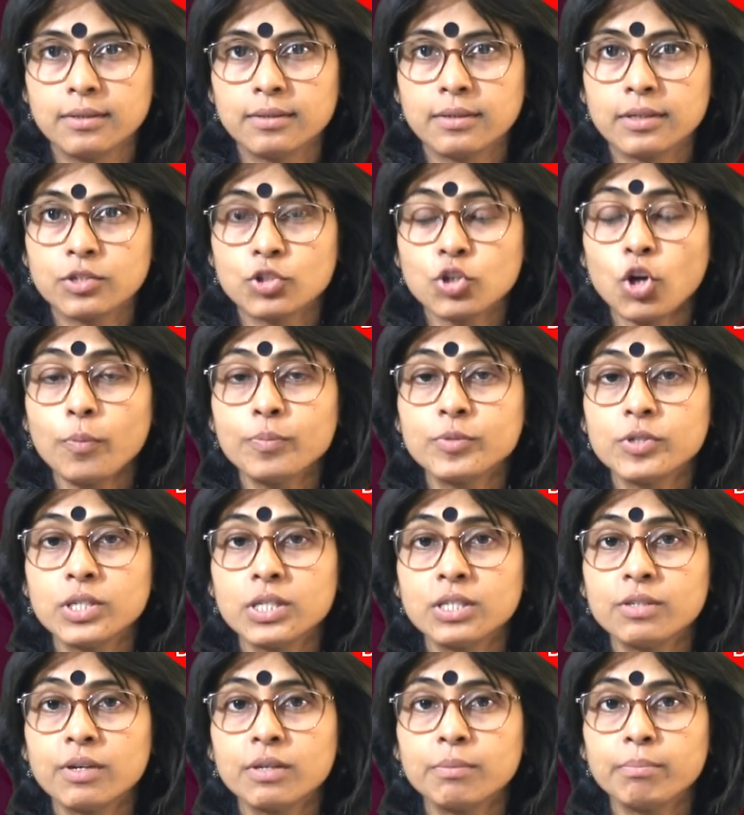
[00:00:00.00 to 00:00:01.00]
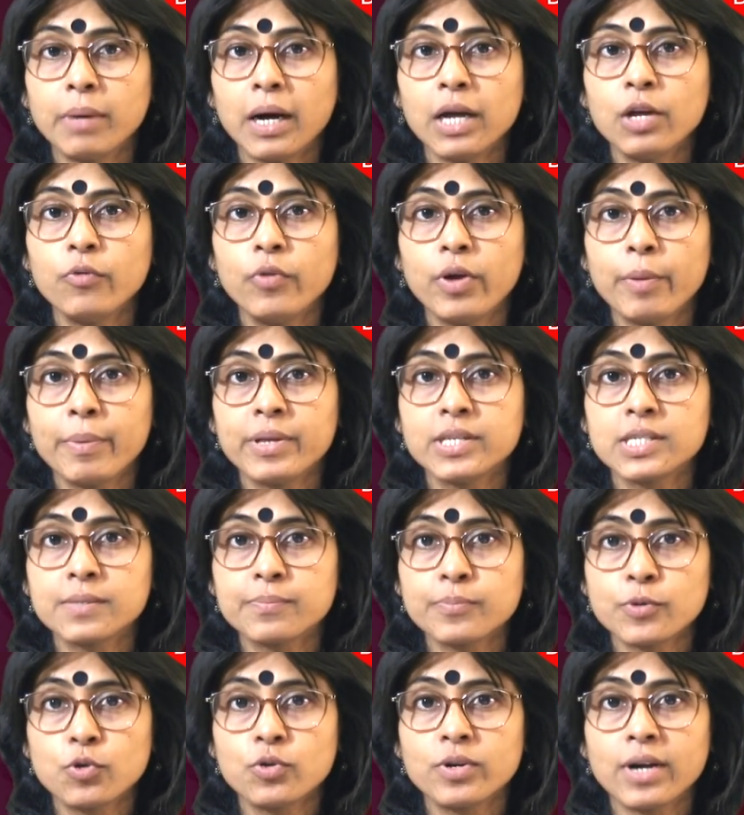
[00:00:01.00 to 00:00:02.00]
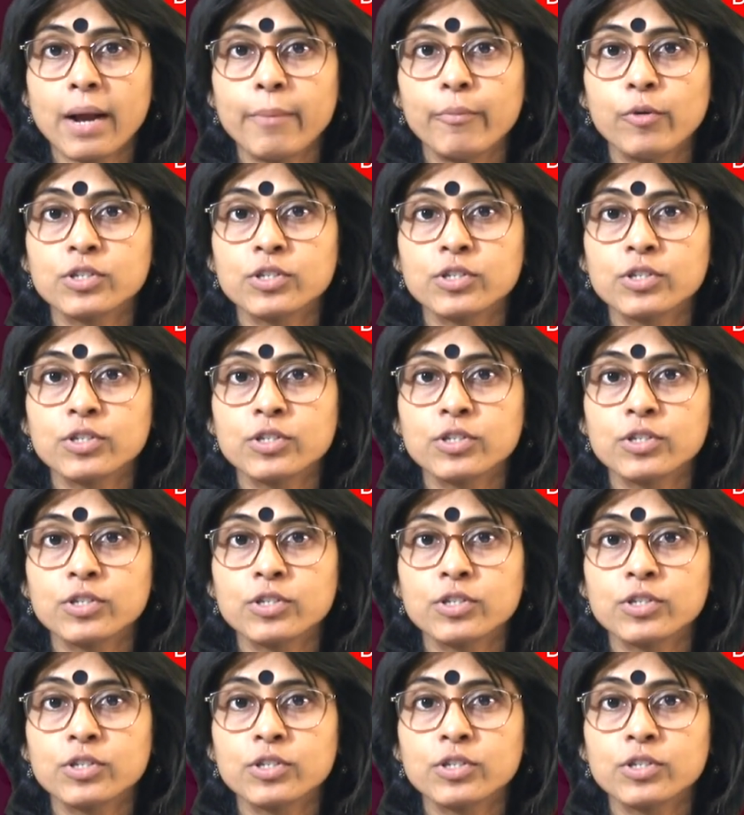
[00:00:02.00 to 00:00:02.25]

The top secret bioweapons program